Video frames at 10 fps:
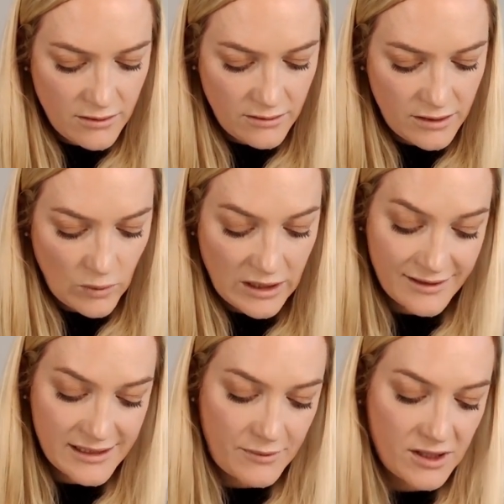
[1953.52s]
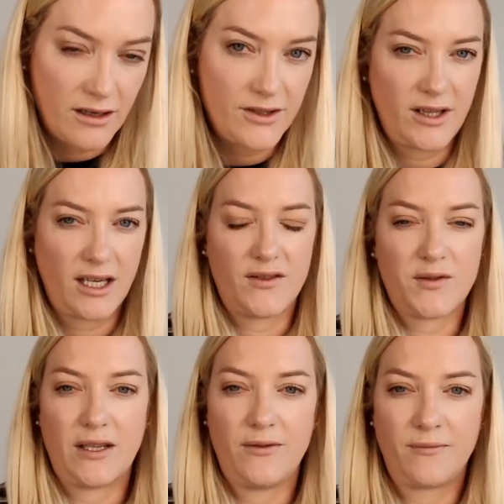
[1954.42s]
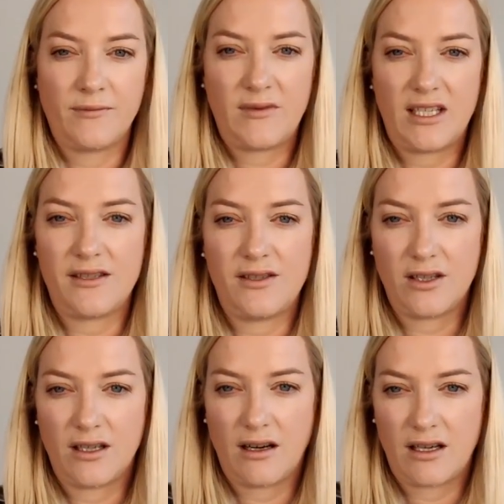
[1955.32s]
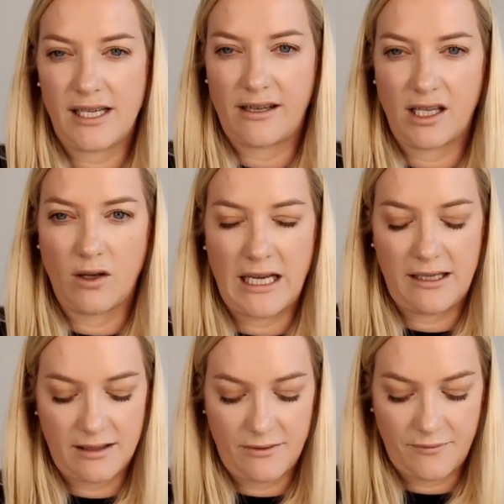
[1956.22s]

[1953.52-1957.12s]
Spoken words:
They will accept artery there as well. This is your arteriole end.